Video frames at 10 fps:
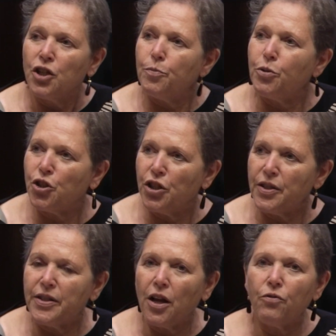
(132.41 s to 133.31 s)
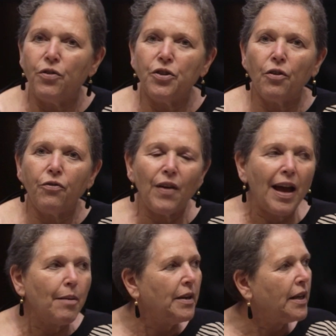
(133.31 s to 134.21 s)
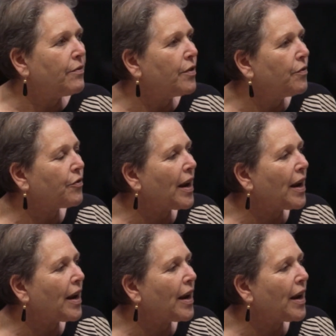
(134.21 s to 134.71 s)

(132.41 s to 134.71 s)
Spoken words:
to put yourself and your family through,